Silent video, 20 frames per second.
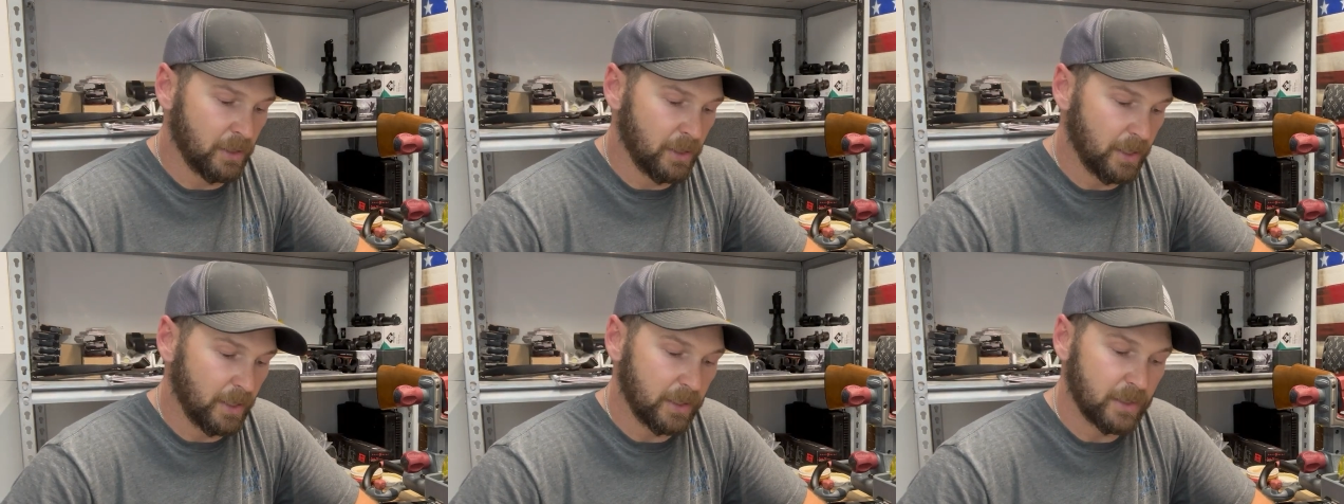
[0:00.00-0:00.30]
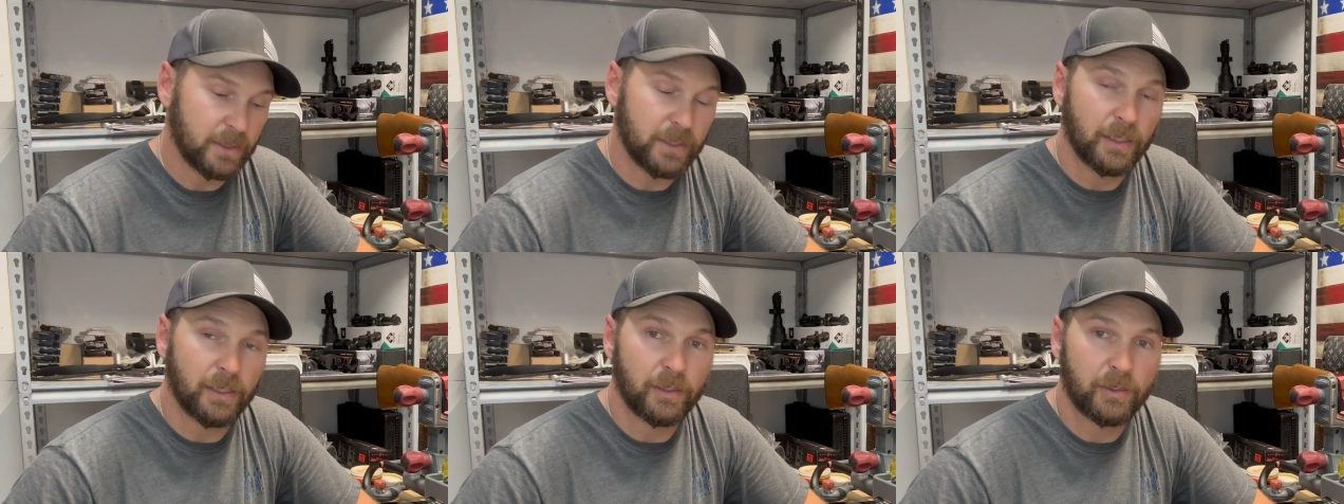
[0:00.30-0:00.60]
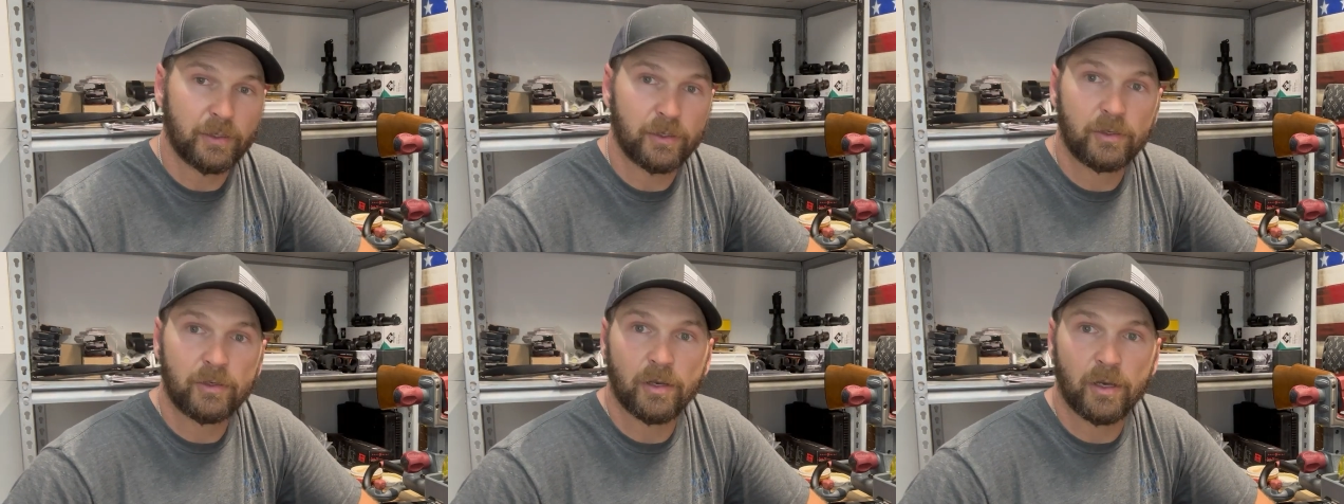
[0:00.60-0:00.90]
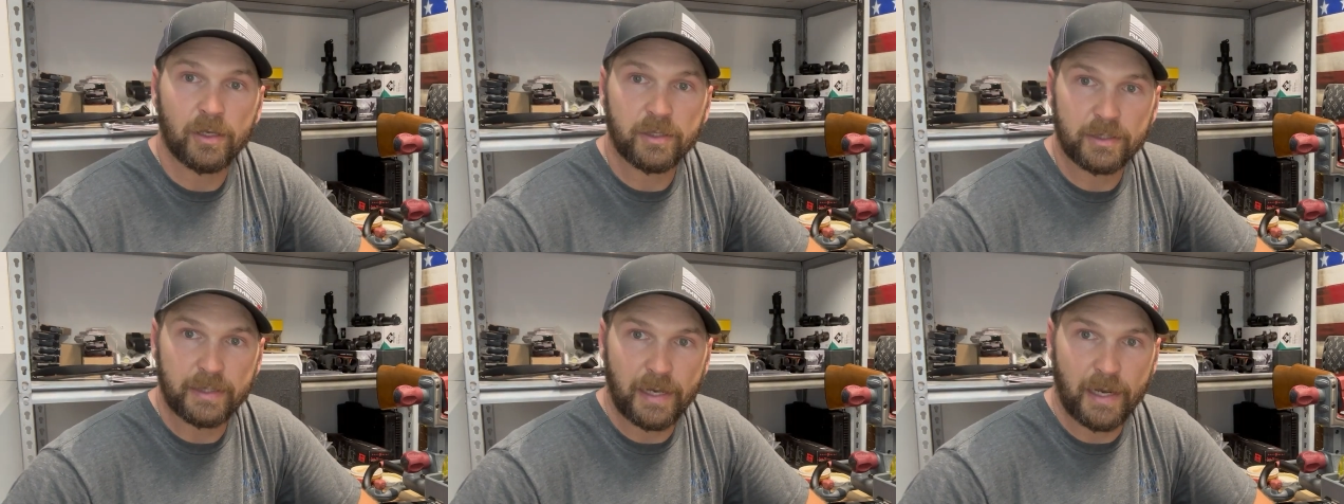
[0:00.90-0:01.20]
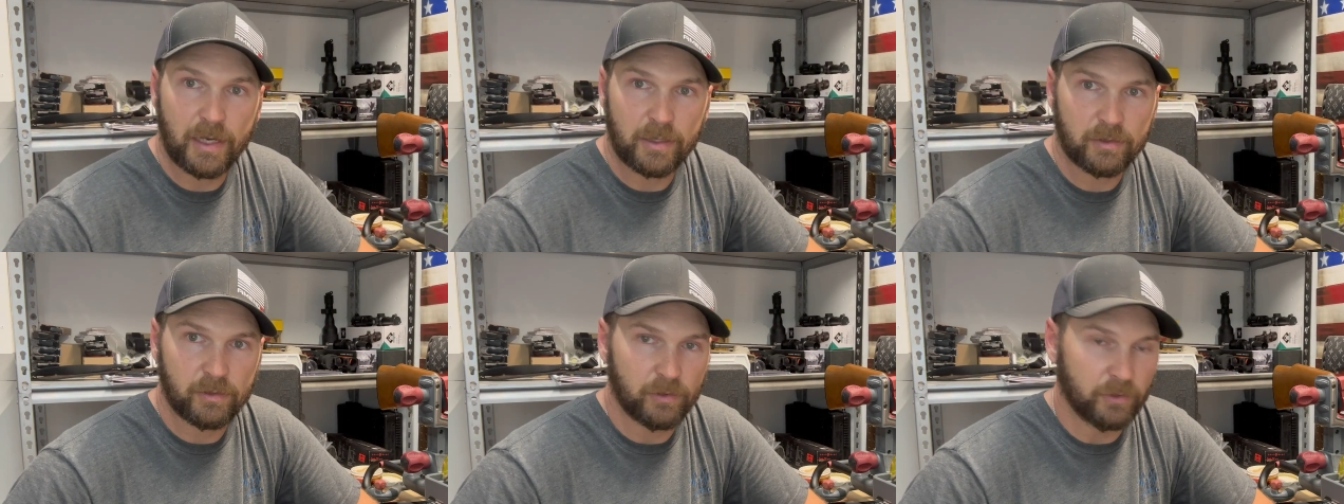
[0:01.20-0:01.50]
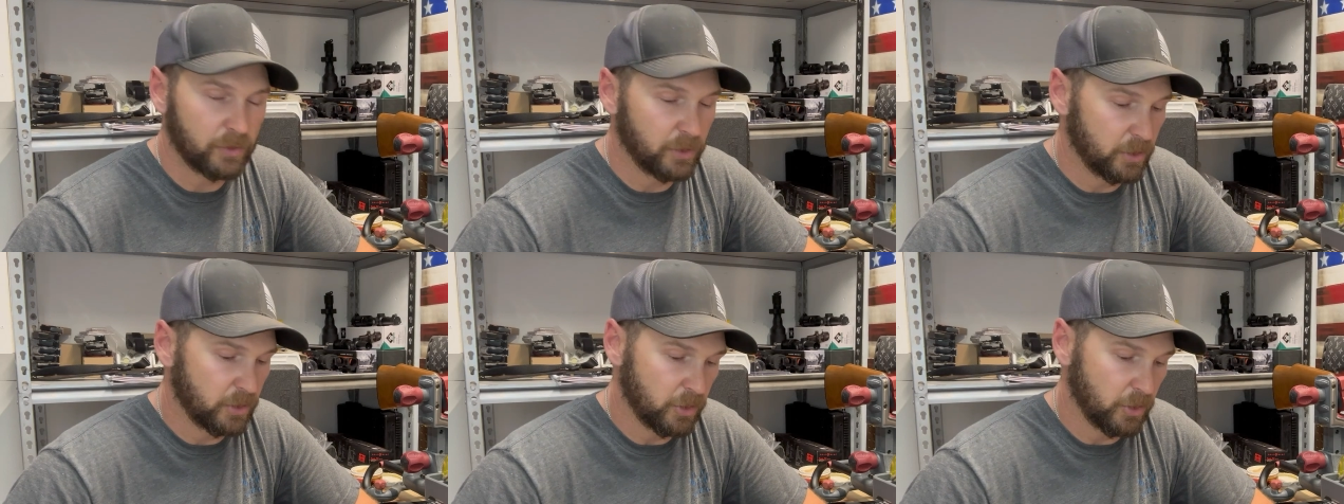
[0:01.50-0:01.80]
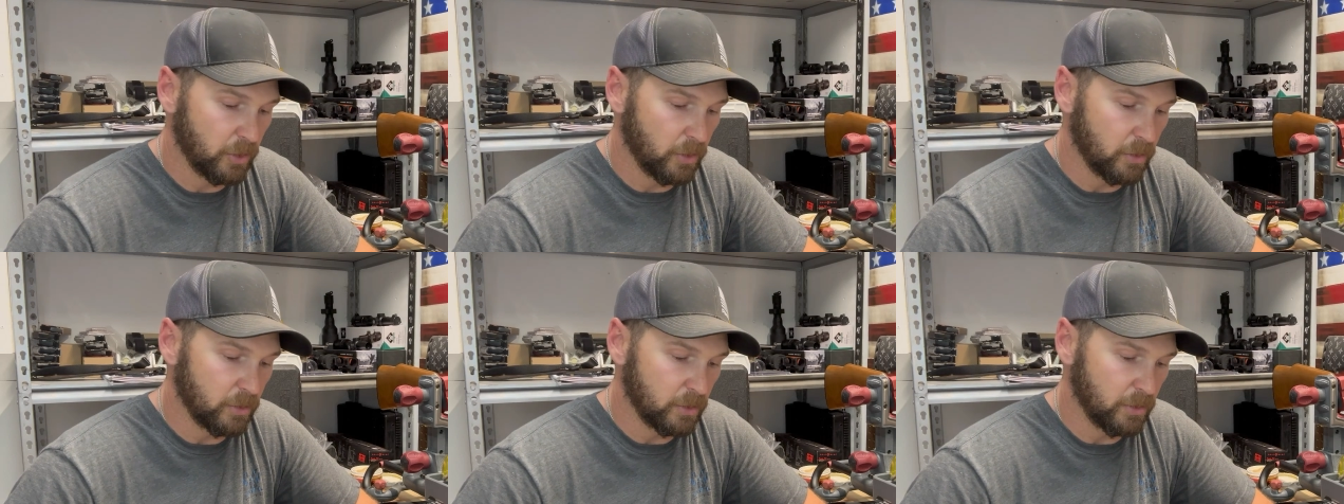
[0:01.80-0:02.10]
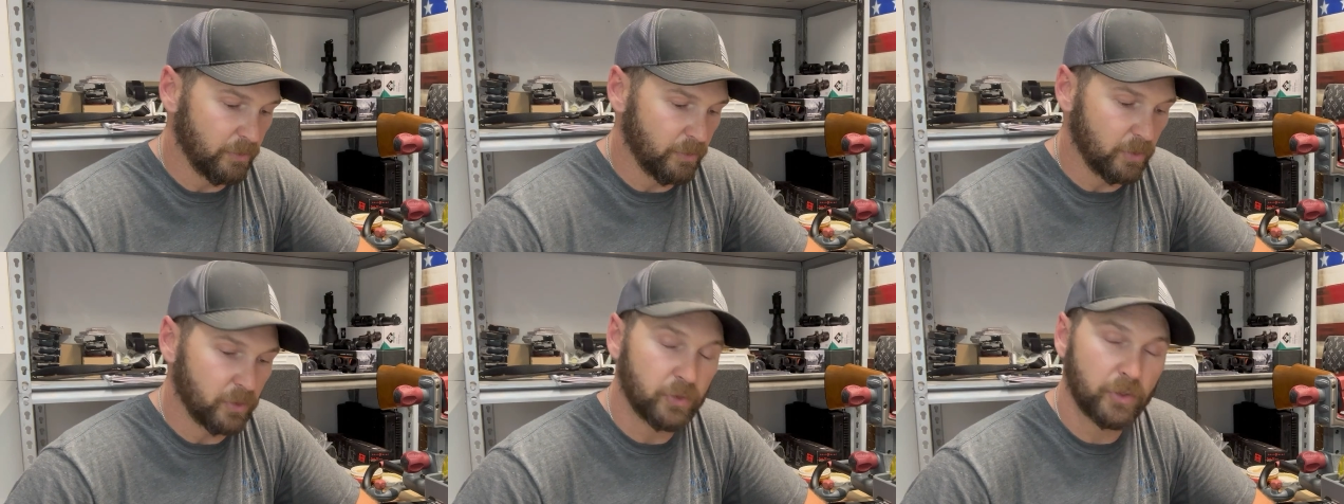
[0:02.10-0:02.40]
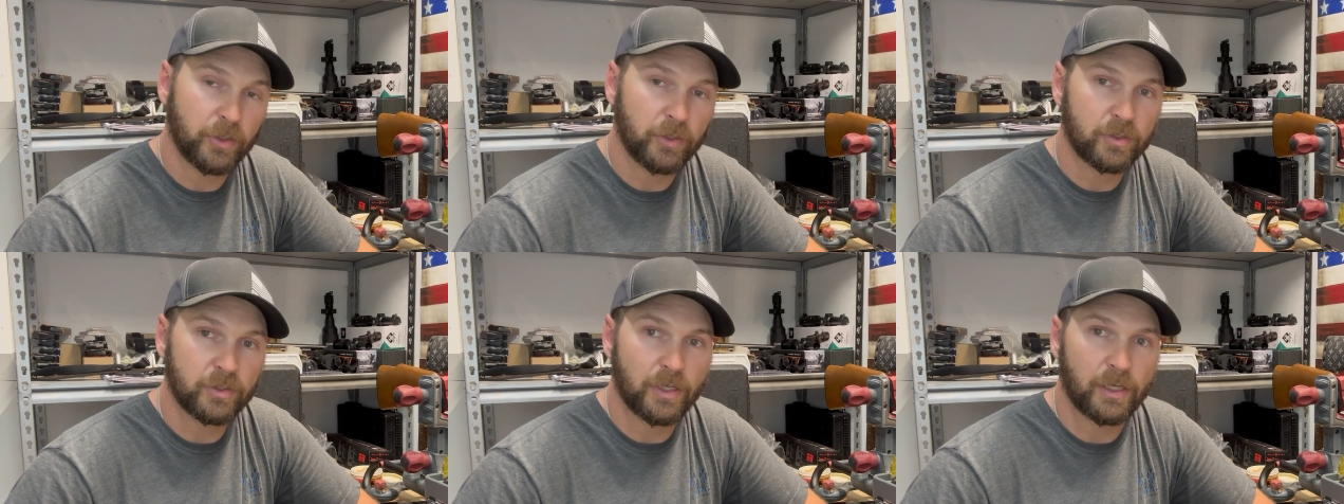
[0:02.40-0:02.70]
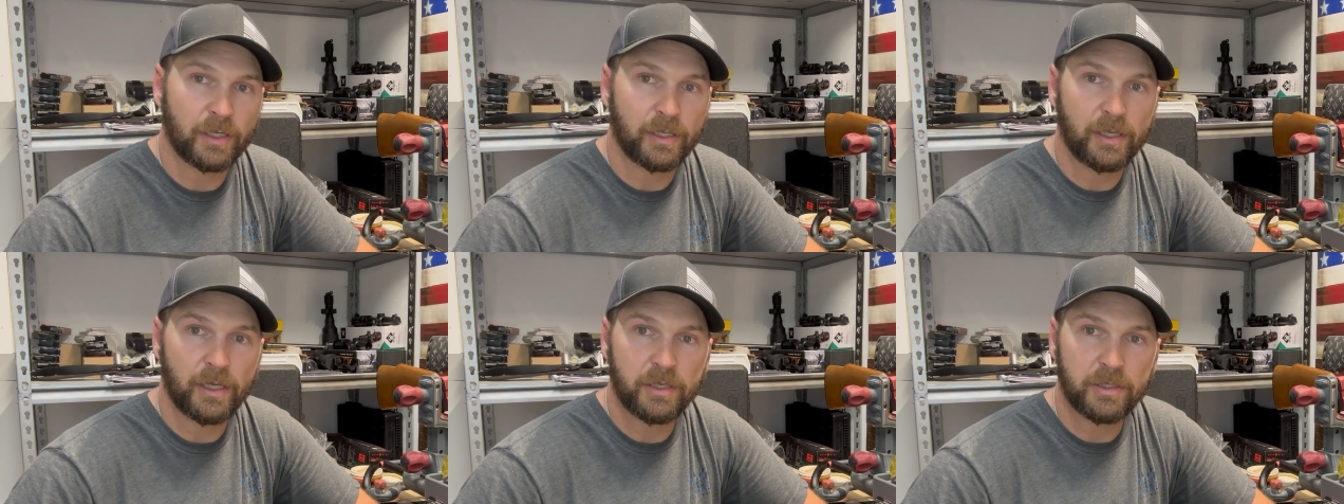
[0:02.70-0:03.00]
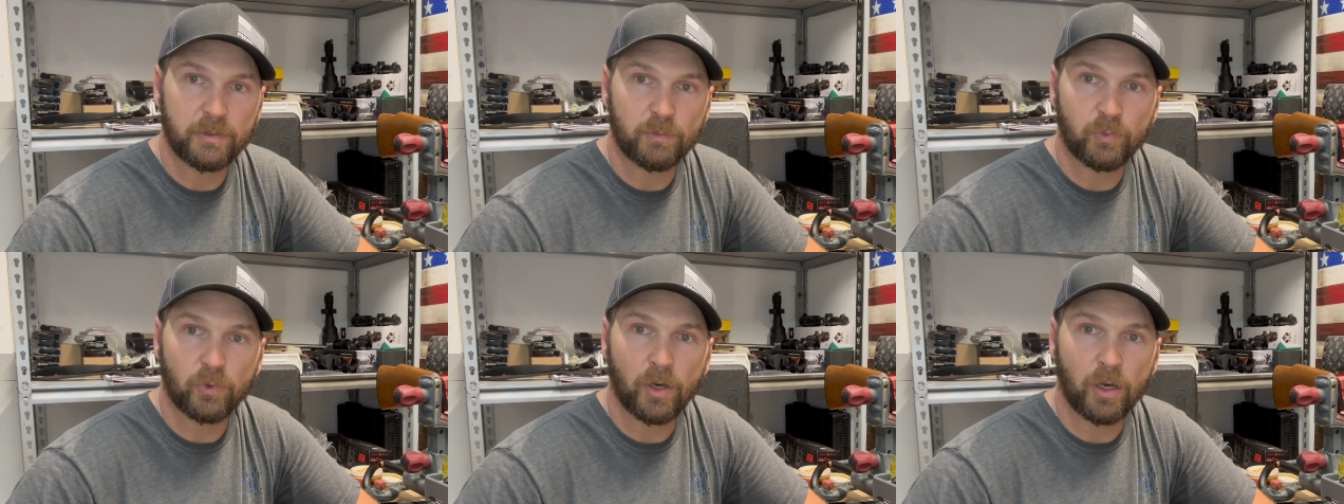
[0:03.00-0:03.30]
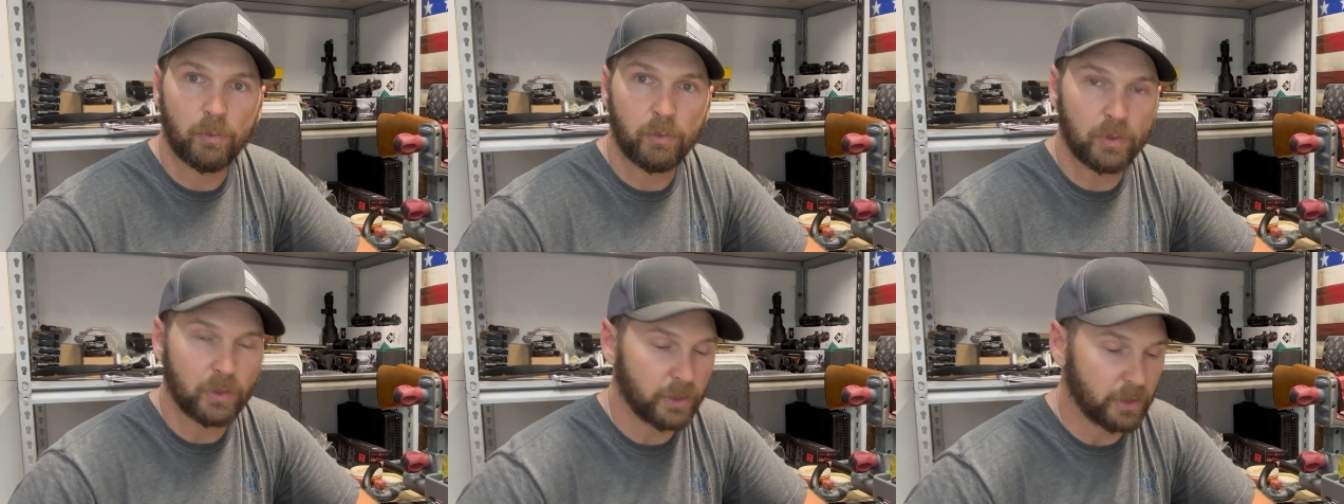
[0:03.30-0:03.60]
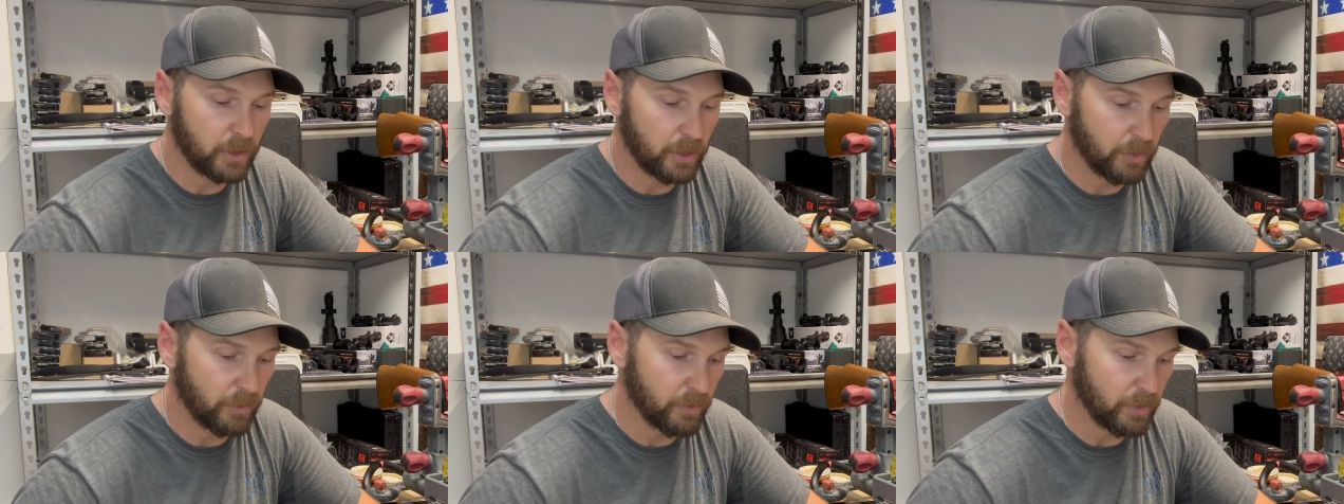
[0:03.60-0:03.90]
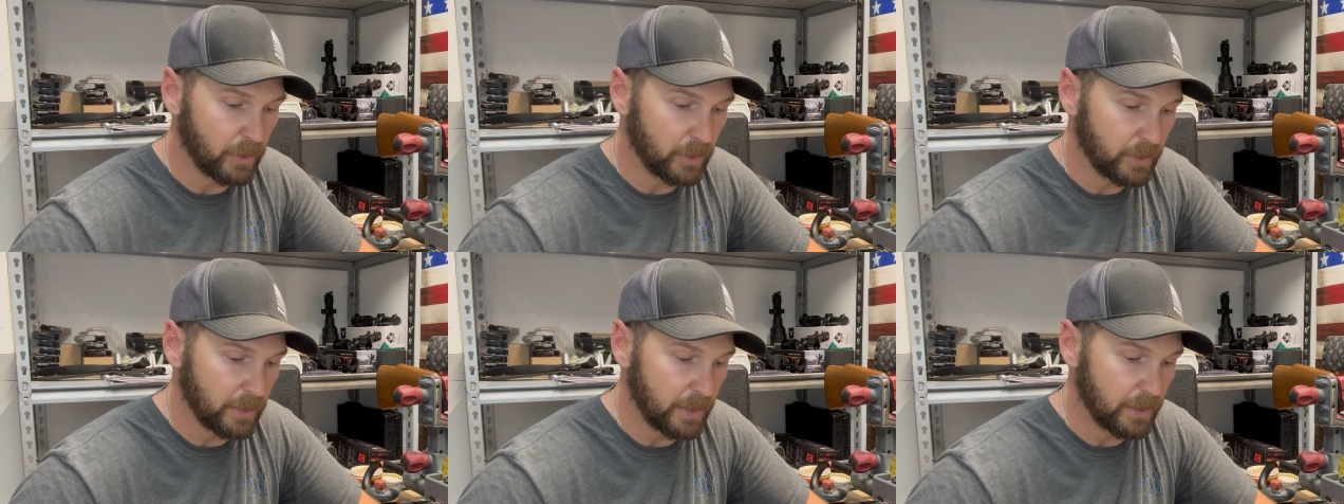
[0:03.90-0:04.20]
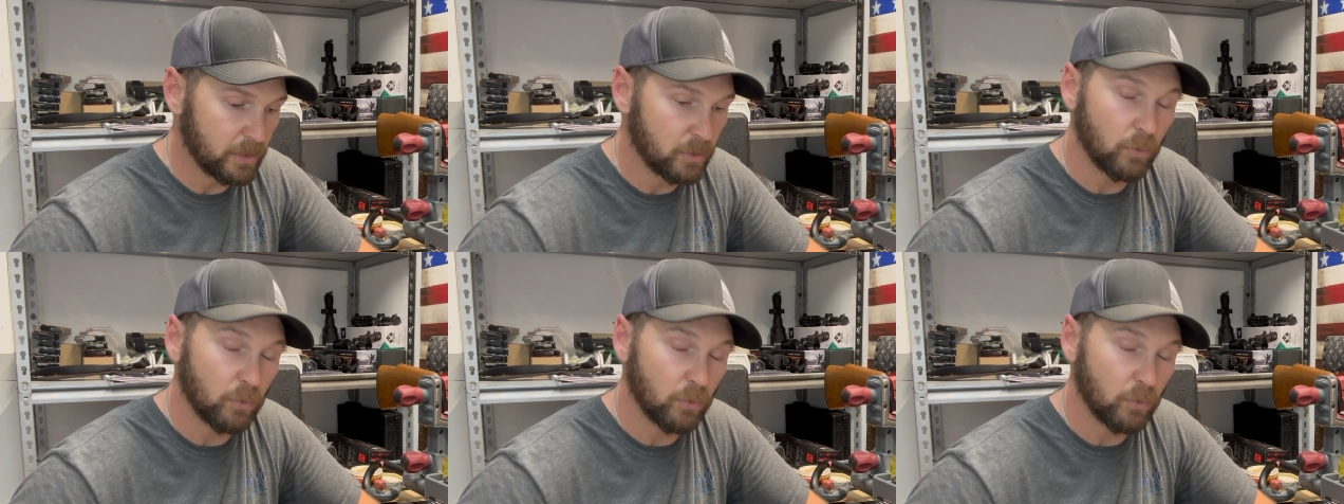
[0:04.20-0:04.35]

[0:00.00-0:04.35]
like I said, it could cause accidental discharge if the trigger's not engaging properly and everything like that.